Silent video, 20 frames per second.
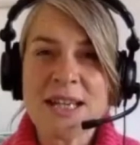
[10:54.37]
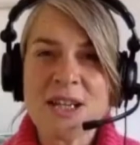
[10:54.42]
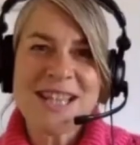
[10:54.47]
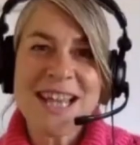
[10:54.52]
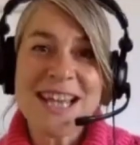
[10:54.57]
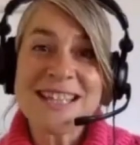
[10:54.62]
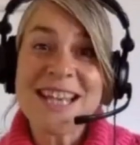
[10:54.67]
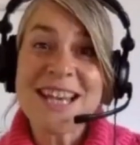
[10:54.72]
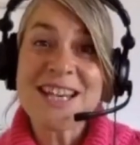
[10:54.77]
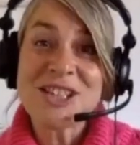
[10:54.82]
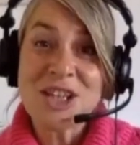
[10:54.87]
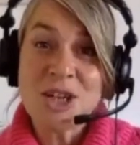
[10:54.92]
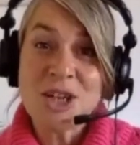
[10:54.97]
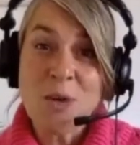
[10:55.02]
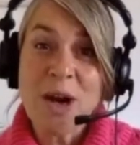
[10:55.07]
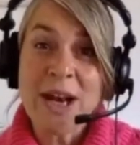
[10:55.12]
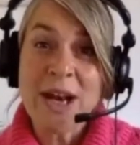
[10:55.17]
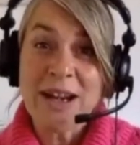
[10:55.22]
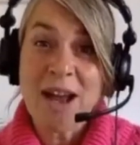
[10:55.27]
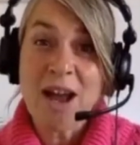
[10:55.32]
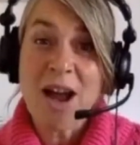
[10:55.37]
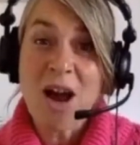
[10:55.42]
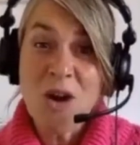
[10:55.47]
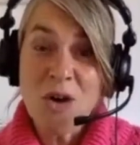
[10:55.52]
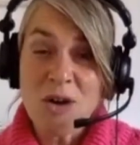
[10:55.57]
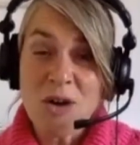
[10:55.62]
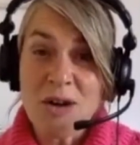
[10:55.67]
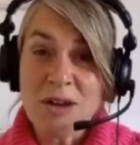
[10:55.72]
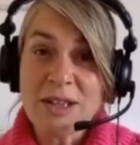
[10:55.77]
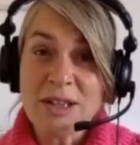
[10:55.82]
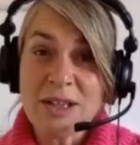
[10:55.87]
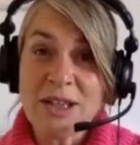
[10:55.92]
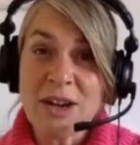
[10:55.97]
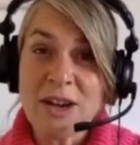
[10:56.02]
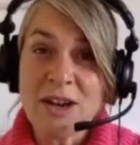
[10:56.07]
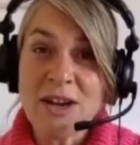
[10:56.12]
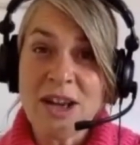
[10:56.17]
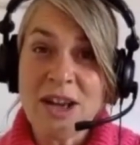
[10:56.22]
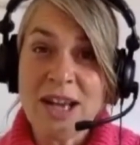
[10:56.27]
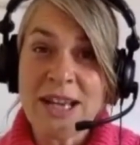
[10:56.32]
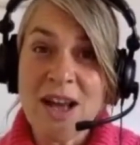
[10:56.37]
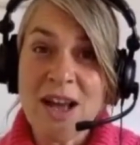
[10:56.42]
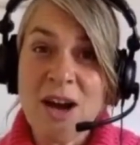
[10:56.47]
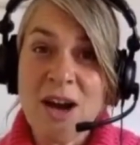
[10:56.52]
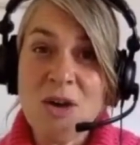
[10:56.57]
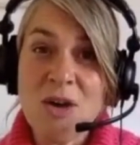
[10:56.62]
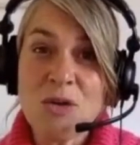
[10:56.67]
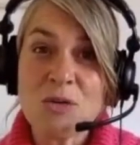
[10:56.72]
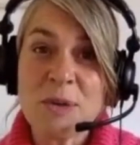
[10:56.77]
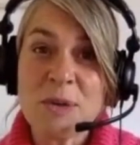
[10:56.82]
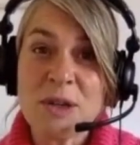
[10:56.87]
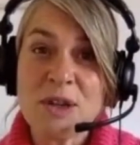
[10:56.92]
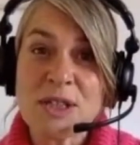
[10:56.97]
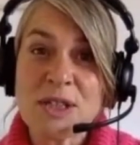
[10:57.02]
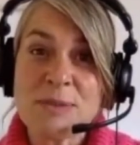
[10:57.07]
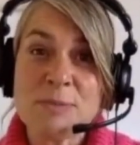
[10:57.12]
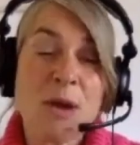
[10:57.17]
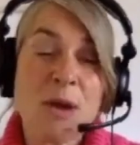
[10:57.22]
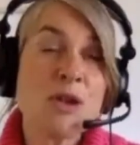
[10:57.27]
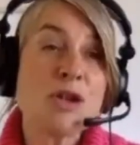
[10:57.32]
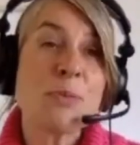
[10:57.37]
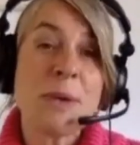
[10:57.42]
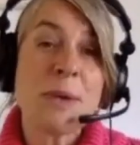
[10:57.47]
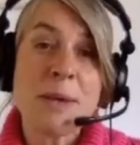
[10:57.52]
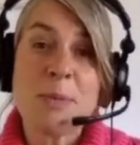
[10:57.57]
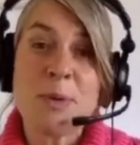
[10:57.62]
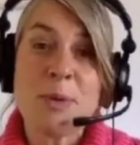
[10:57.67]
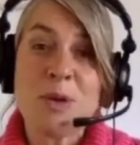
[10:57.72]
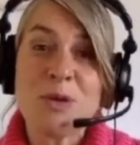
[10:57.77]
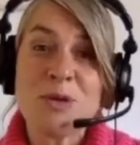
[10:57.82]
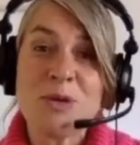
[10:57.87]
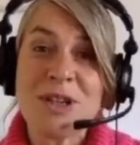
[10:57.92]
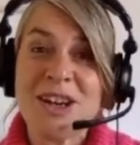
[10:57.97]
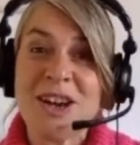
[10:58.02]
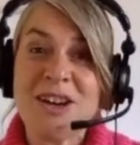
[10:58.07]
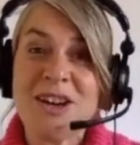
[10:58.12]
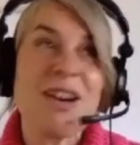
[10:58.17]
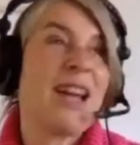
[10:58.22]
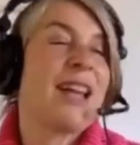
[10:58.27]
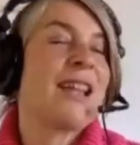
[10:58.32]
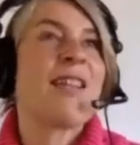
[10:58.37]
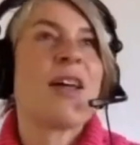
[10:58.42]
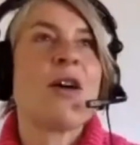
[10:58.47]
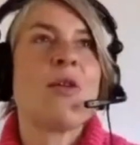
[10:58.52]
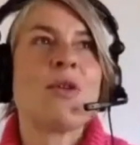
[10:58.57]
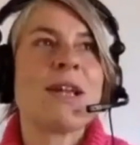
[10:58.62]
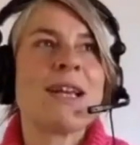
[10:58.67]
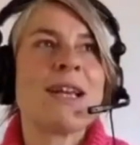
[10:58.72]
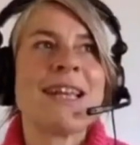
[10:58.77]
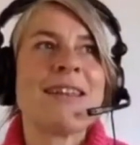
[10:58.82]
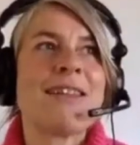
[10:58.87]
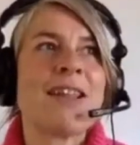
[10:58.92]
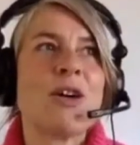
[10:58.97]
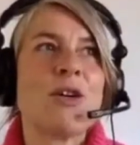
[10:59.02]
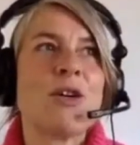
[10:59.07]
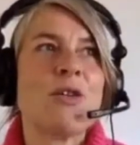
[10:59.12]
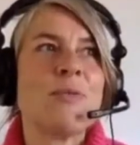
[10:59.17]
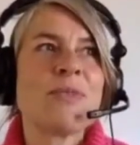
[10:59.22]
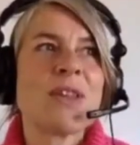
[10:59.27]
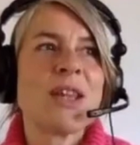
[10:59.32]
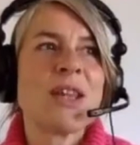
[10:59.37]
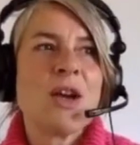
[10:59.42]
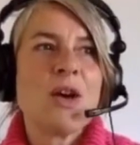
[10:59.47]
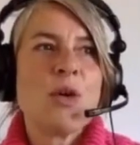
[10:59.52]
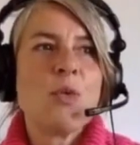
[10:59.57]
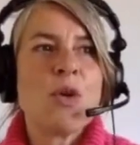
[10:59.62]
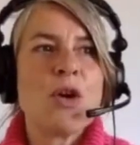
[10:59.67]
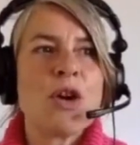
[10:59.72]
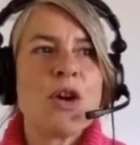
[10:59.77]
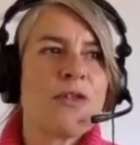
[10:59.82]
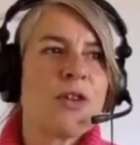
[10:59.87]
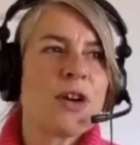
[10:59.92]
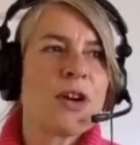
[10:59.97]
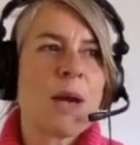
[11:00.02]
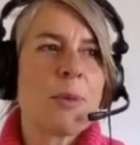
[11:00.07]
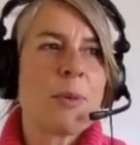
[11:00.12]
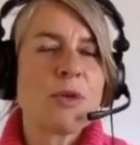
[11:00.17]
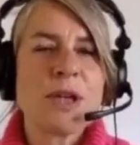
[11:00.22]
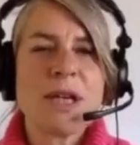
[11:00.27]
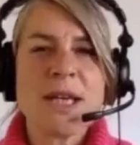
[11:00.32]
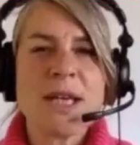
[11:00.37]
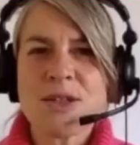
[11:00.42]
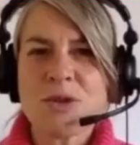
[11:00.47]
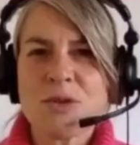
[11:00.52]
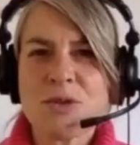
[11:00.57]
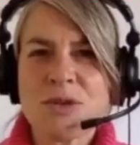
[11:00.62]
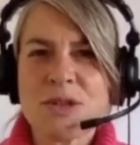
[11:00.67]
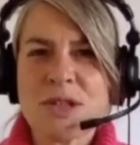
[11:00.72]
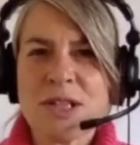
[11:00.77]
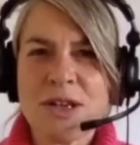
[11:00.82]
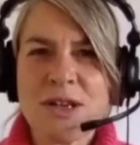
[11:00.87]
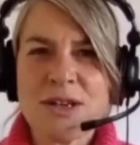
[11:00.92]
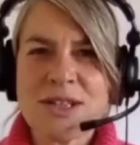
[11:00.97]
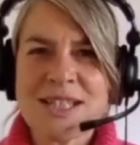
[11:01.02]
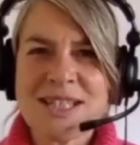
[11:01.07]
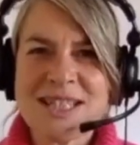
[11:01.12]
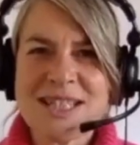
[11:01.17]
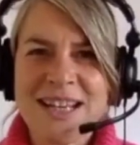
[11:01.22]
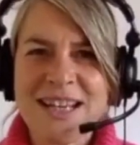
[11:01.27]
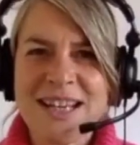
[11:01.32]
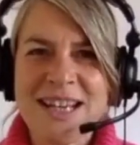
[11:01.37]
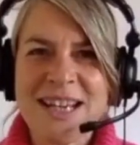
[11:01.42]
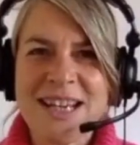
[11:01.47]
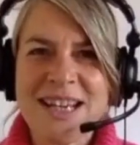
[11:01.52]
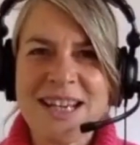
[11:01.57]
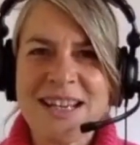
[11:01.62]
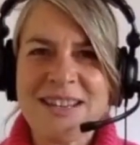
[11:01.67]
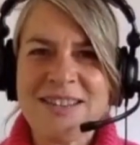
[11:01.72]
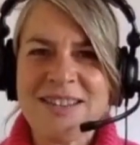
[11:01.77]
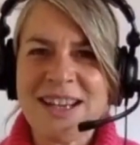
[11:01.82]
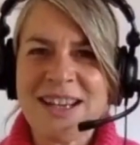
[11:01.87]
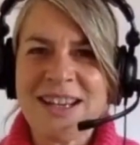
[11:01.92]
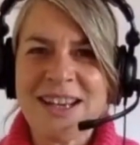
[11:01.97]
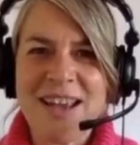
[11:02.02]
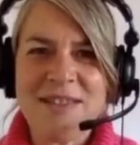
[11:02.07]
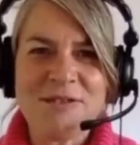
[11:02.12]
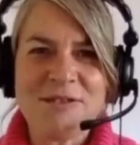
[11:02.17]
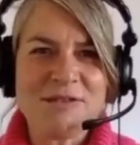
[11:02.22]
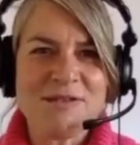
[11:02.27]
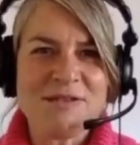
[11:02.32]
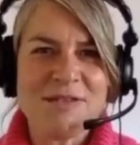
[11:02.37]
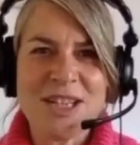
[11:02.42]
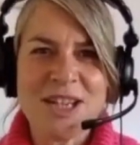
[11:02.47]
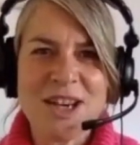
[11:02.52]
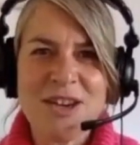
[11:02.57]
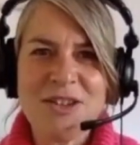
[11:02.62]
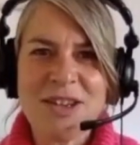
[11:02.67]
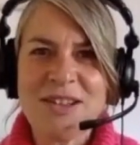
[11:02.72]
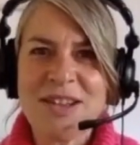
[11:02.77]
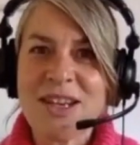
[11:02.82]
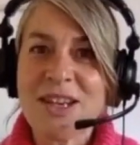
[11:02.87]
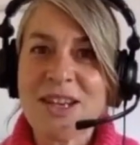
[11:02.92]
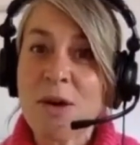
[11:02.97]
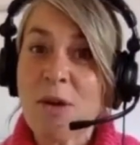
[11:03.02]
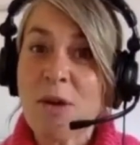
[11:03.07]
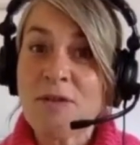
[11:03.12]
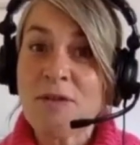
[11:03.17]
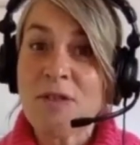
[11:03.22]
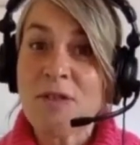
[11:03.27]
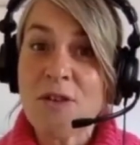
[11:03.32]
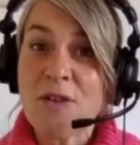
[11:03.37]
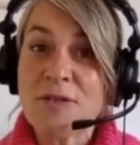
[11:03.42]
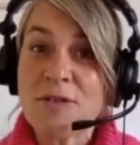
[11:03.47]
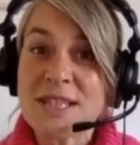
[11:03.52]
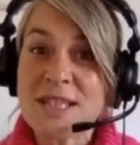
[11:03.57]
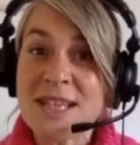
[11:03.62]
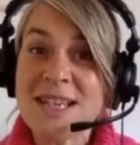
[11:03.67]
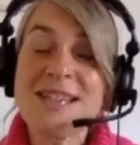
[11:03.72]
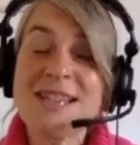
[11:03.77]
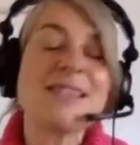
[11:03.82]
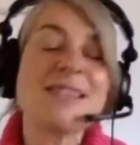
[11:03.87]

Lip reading: That's actually quite old, like old, because most people, like they'll work for a couple of years, or, study, and then have, and then go off overseas.